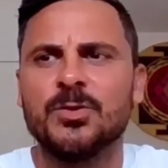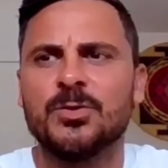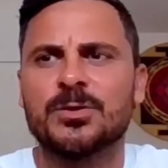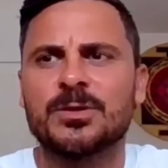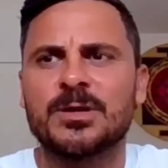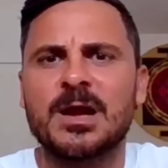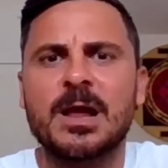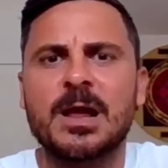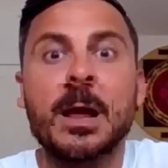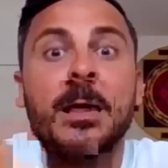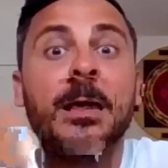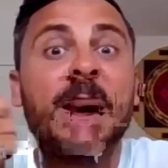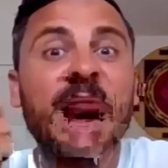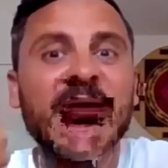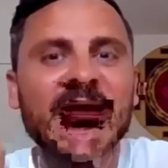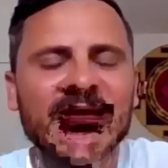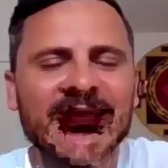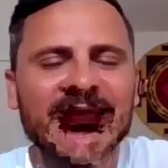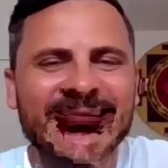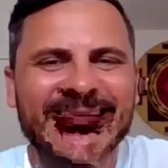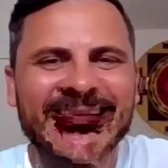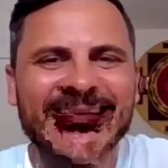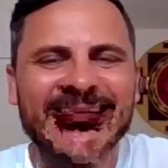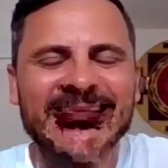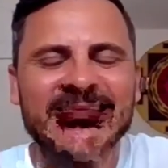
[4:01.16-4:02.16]
your
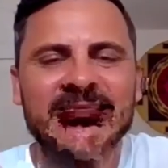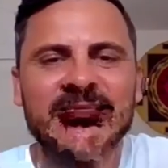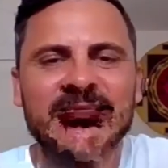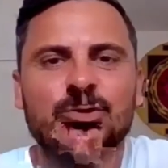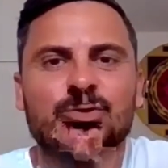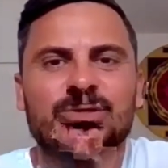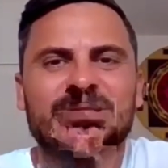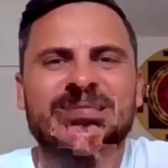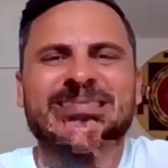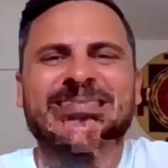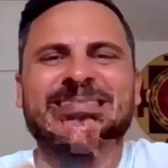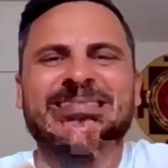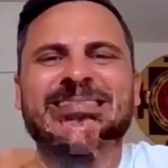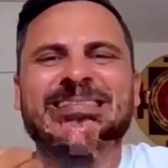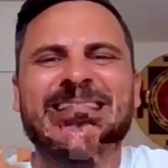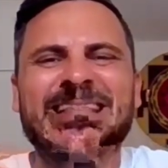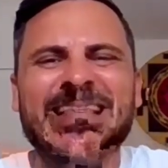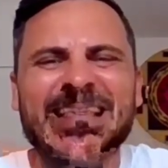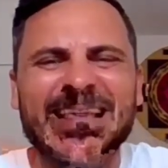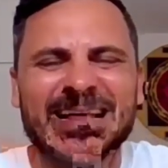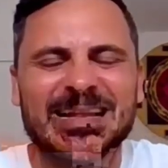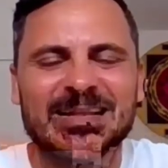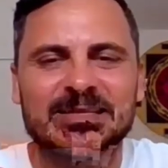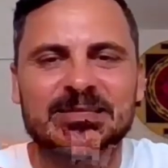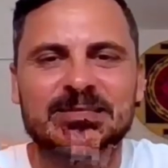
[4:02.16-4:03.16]
abilities, your
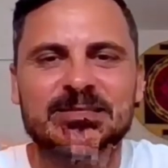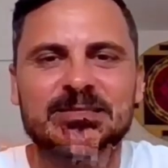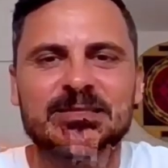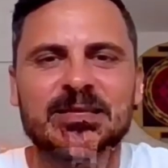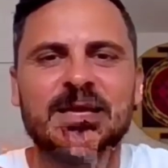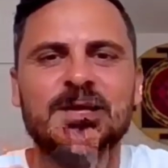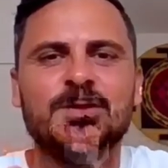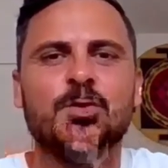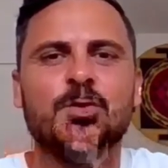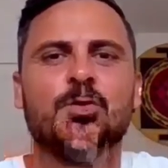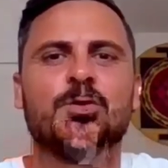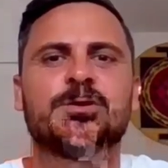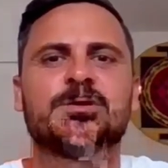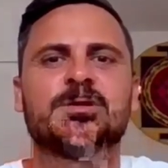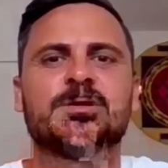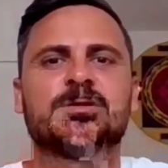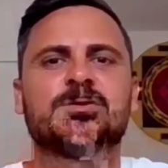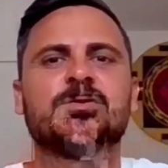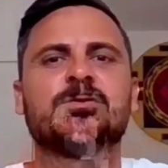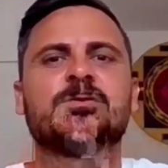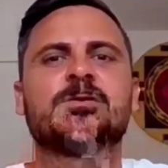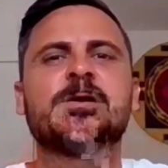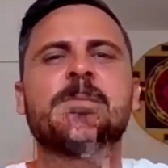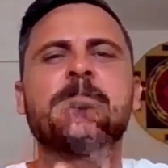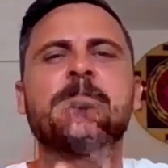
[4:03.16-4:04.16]
skills in order
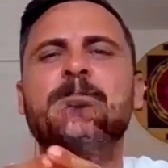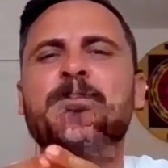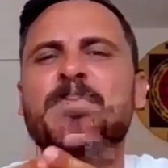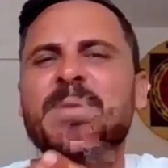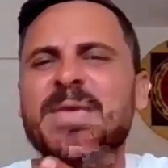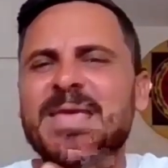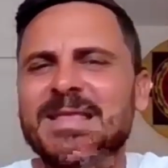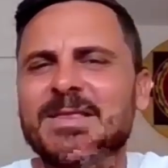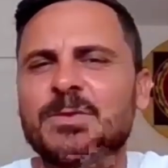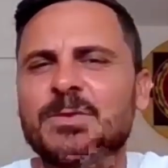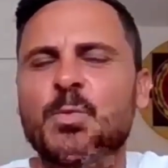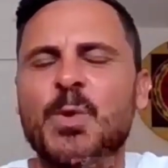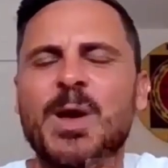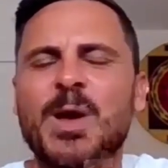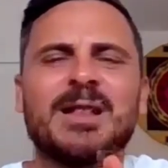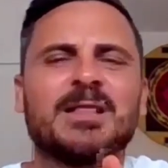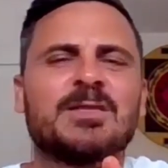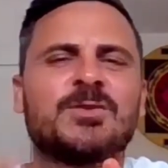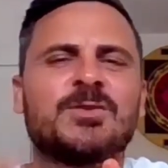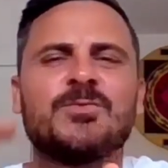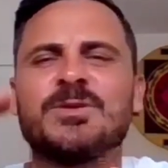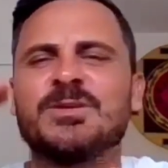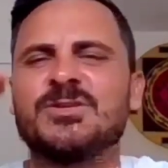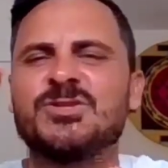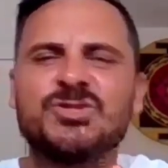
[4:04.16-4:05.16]
to compete
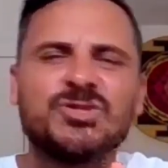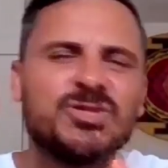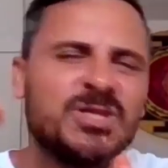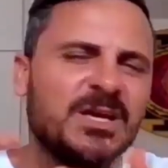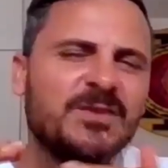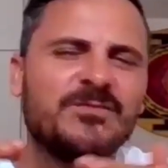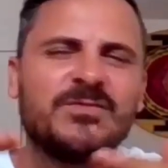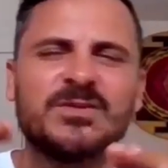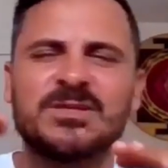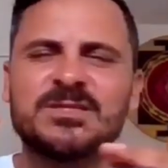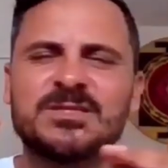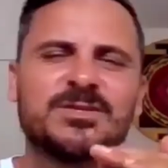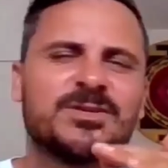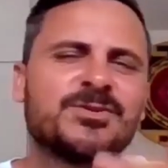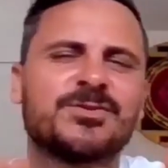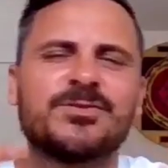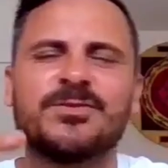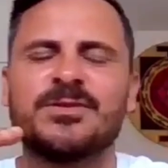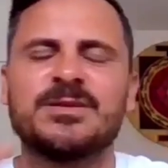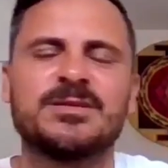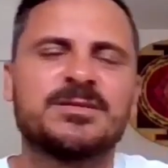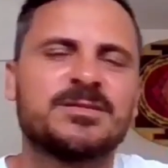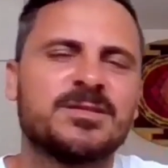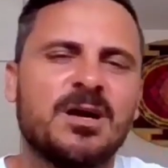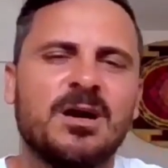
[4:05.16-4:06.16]
well to achieve a
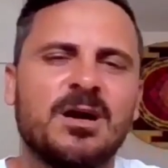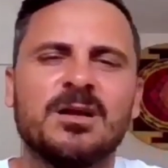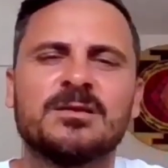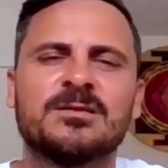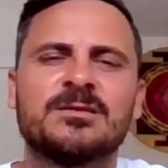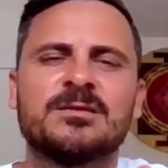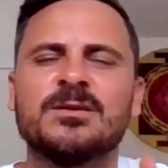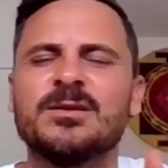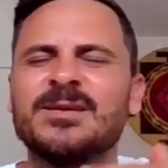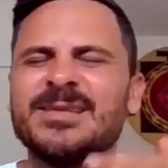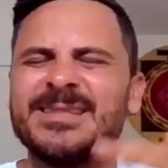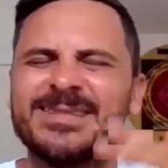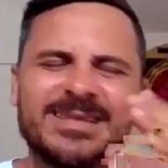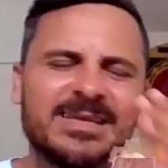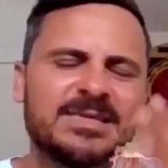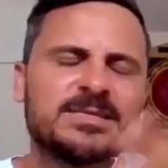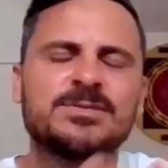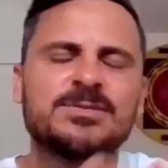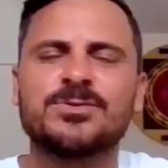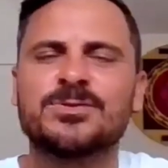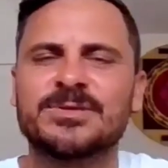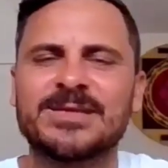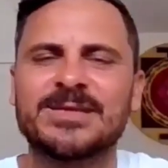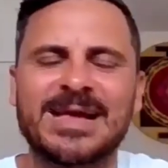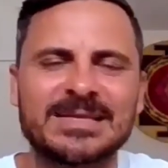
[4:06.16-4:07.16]
certain result in
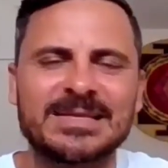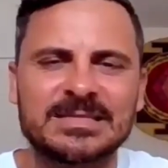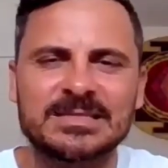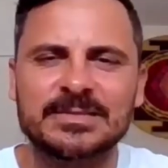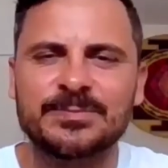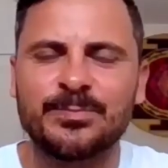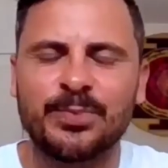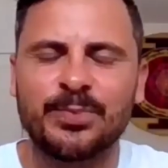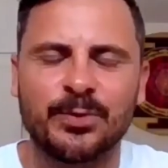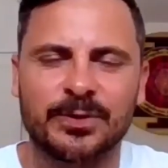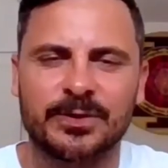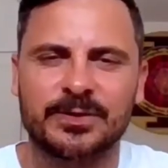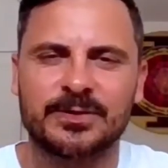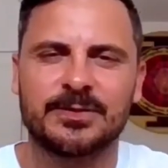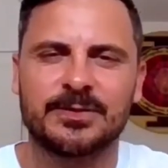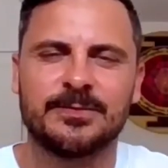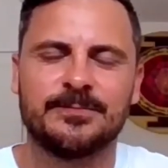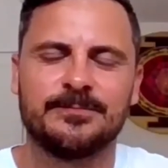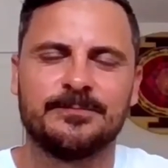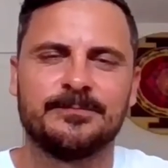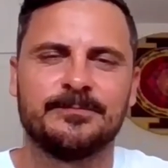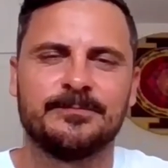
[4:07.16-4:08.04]
this or that sport.